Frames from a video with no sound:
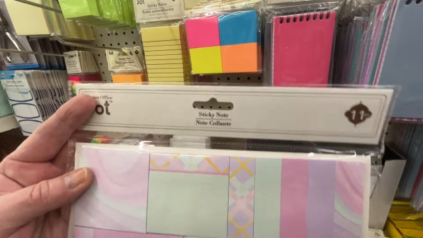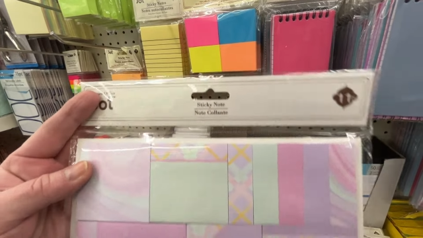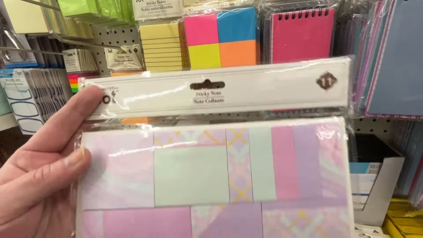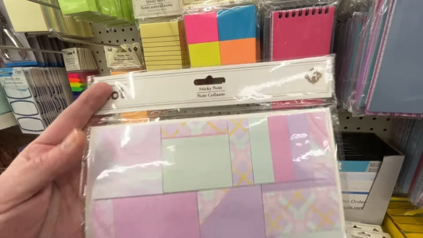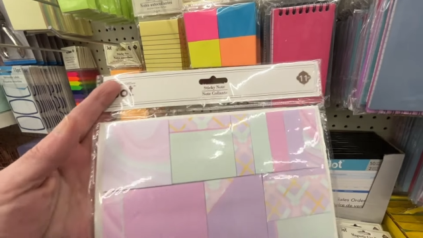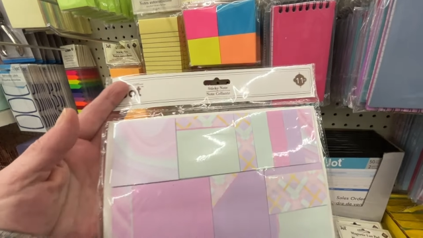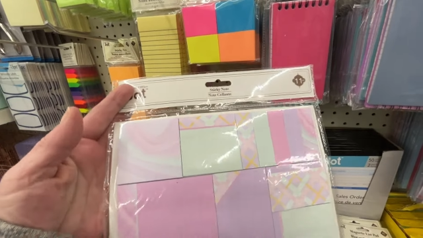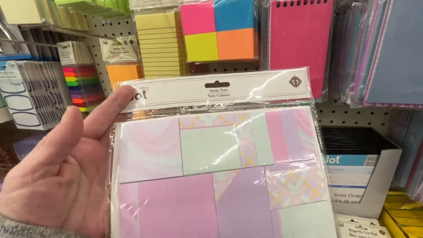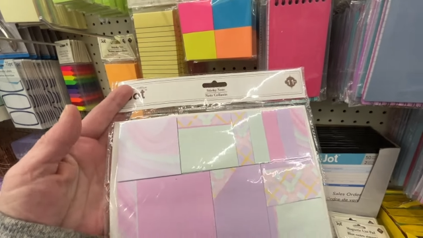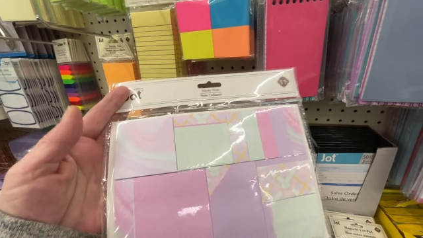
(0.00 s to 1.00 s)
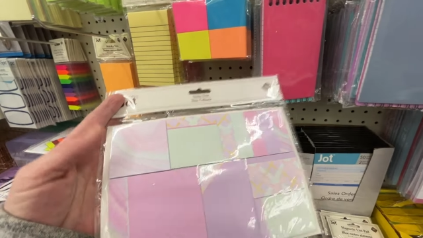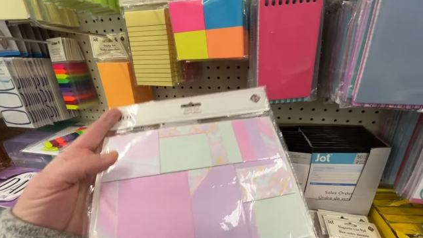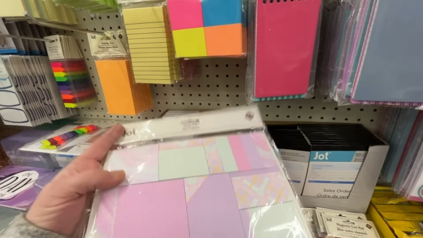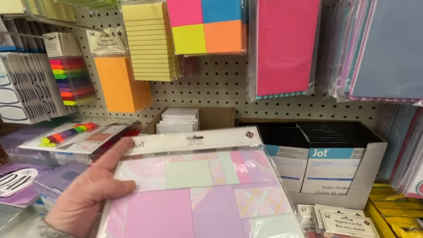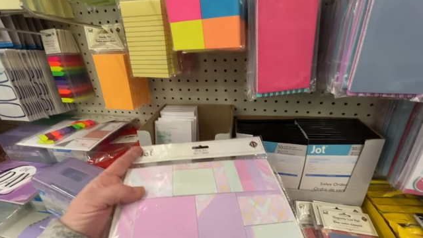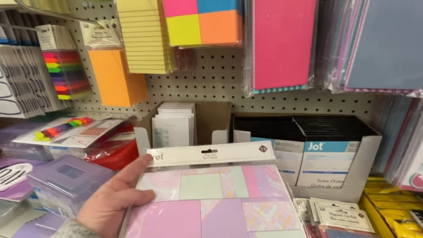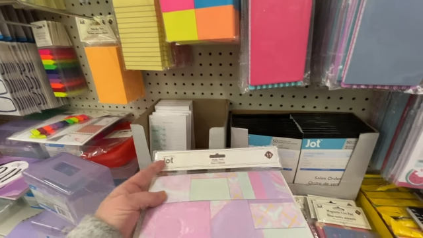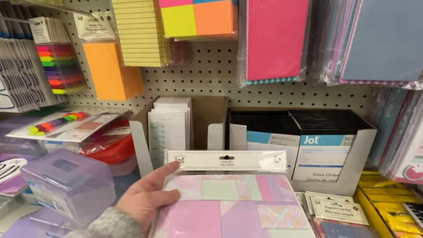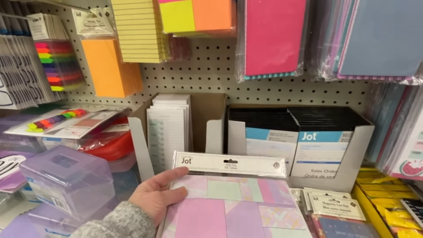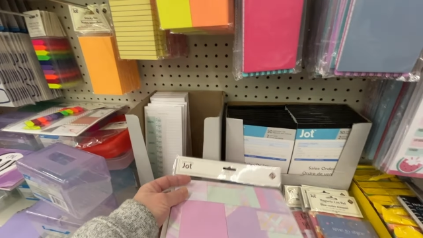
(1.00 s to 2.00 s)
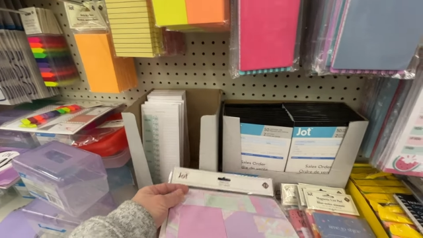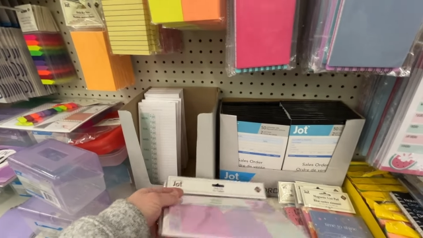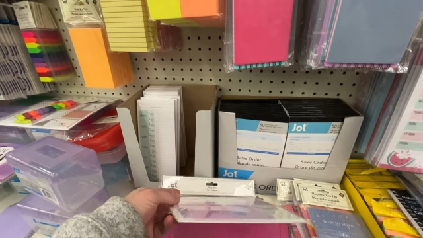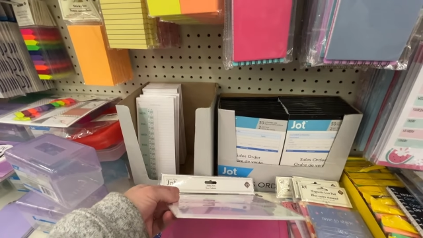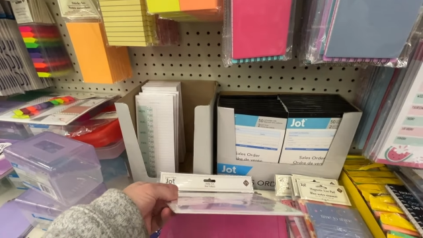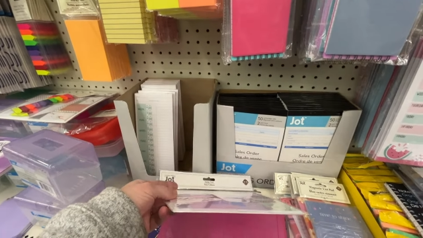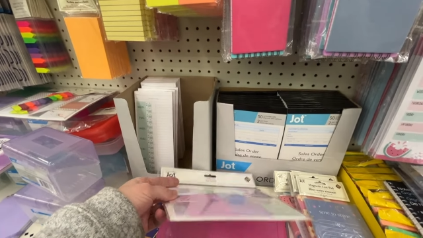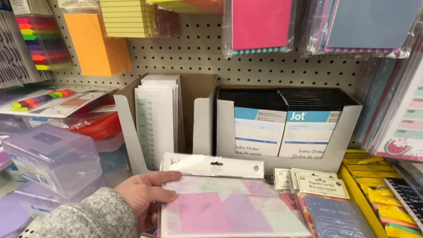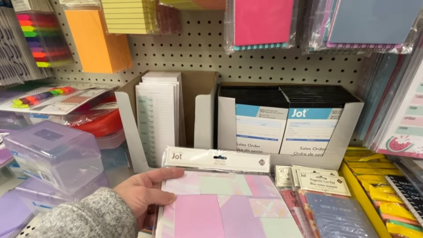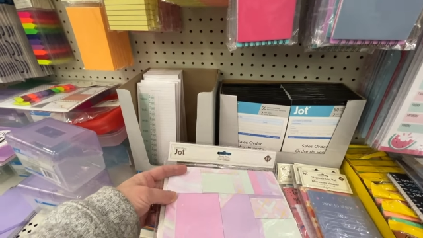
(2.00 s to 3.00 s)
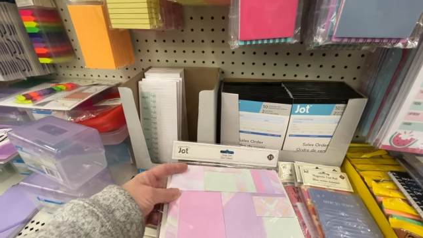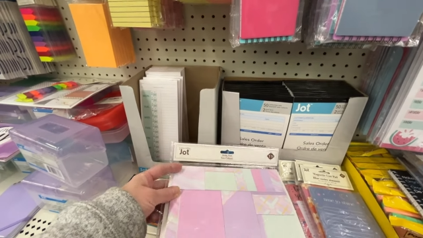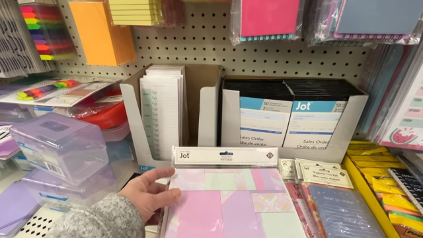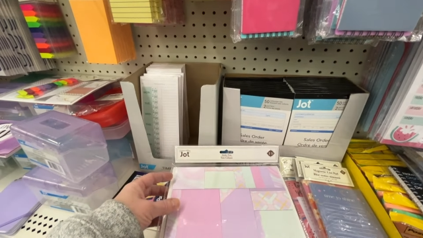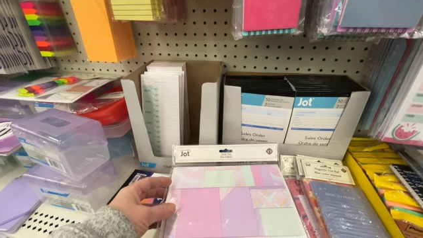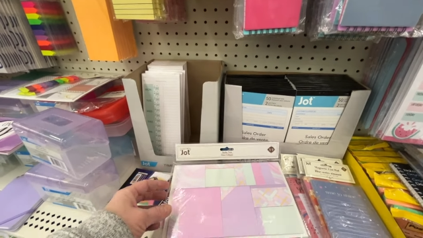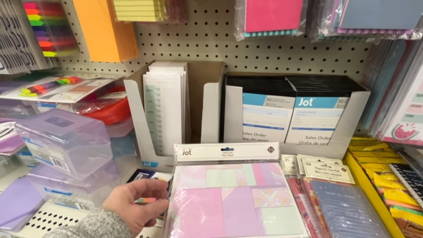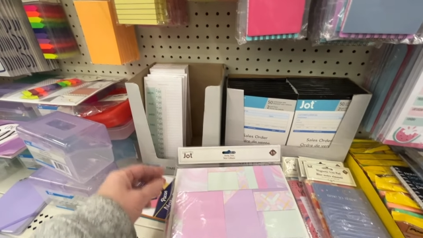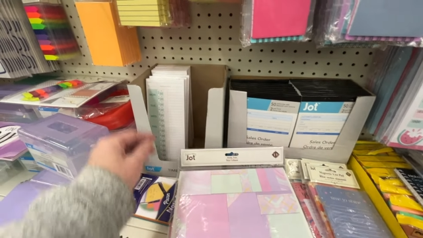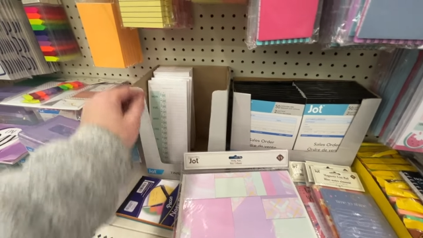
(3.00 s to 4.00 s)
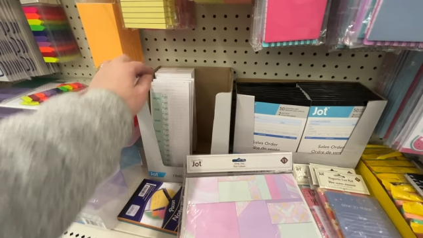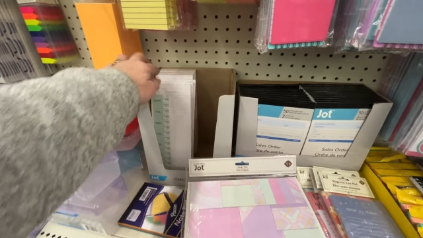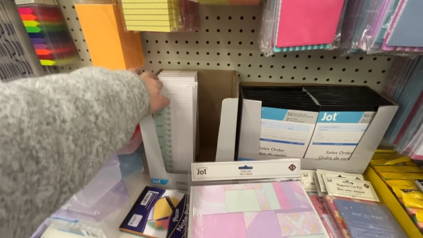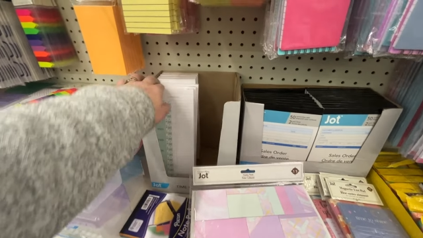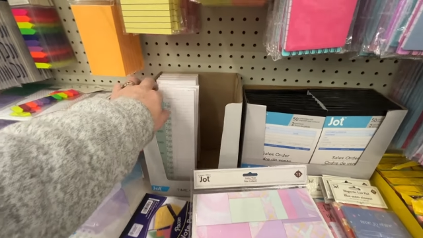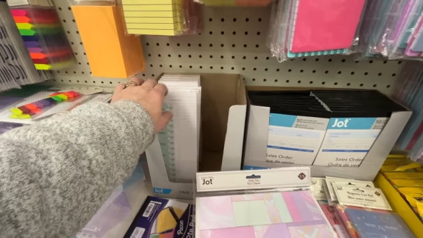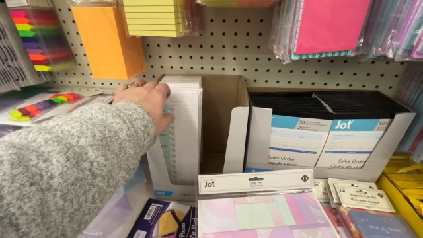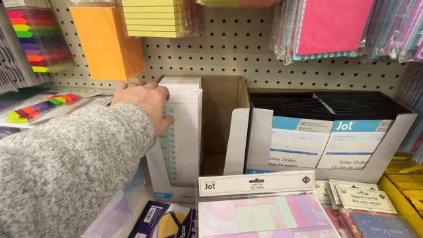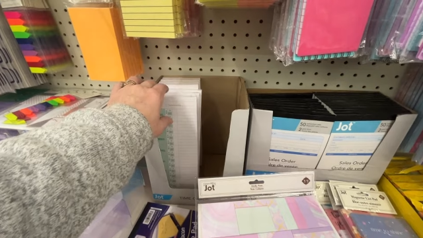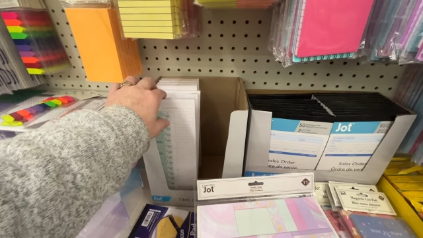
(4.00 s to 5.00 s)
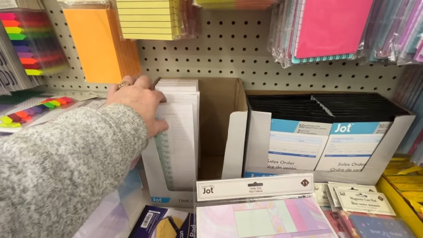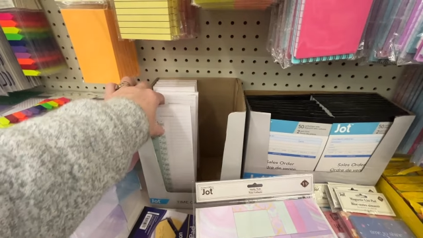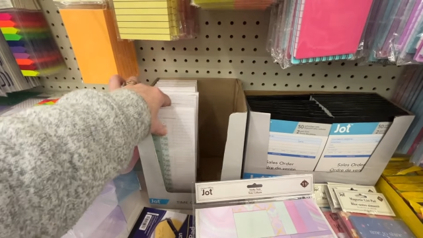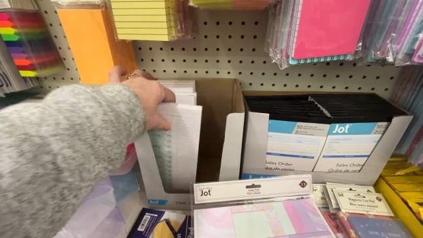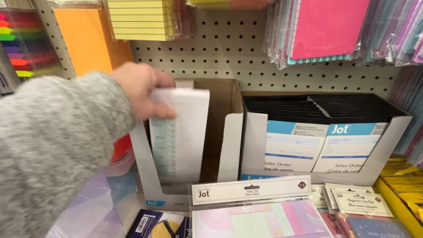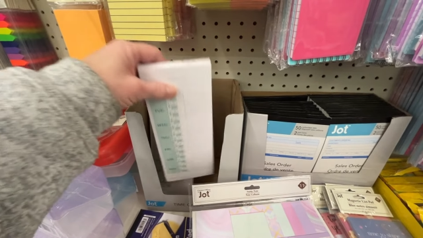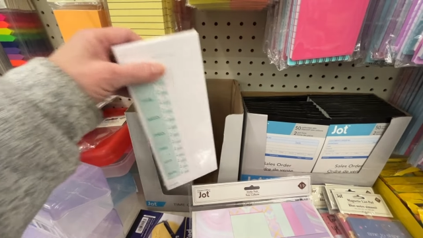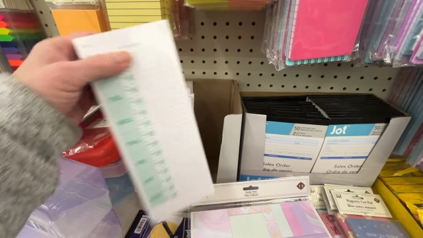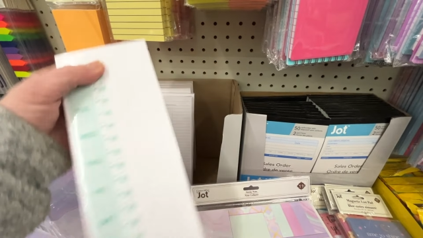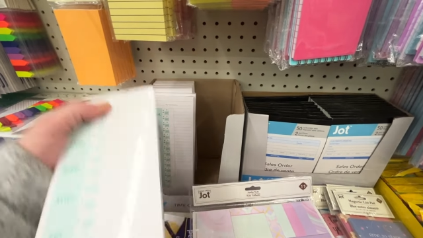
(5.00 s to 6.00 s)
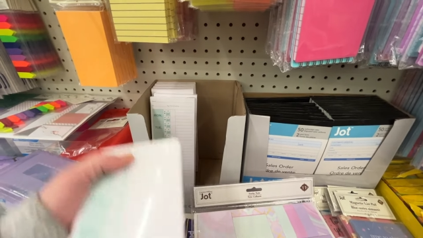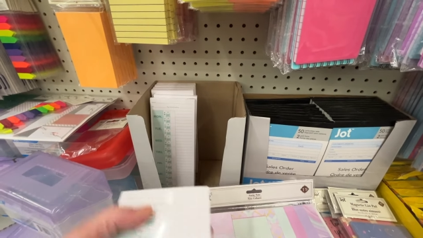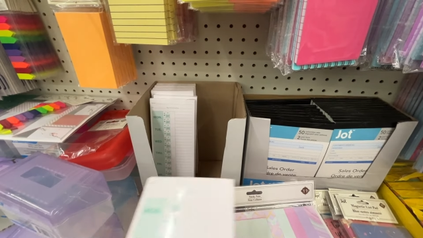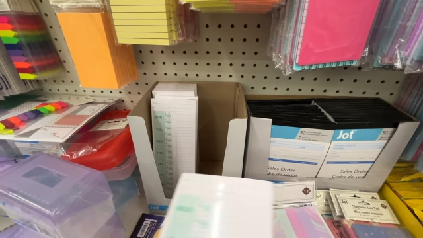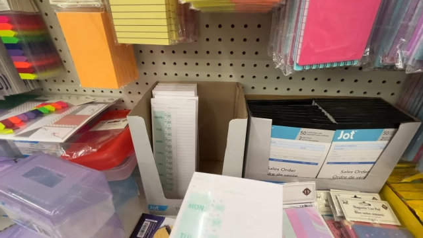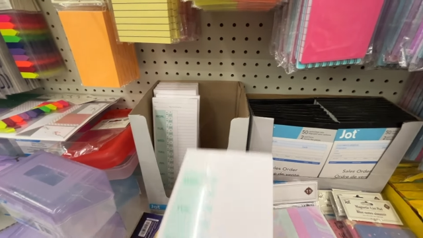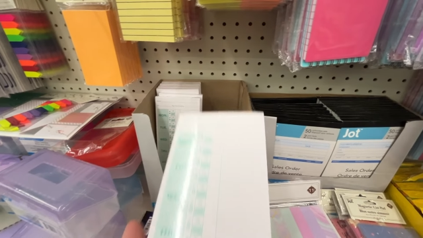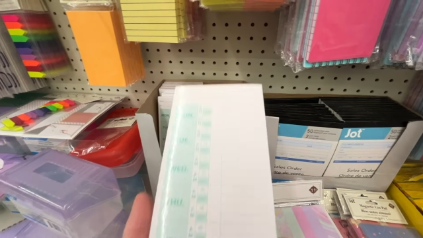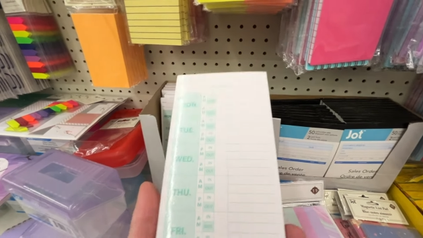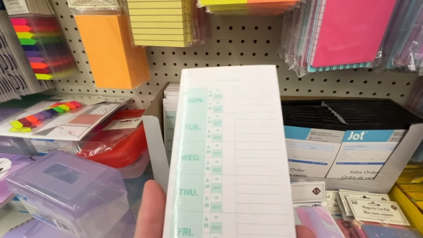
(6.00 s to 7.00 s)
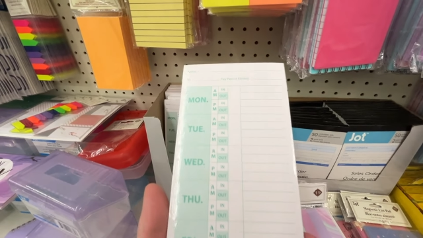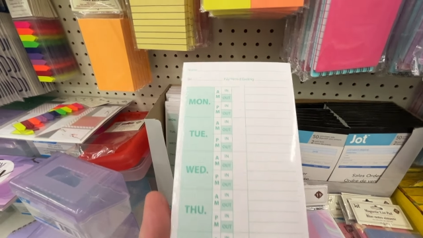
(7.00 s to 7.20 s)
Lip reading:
No face is visible, so there are no lips to read.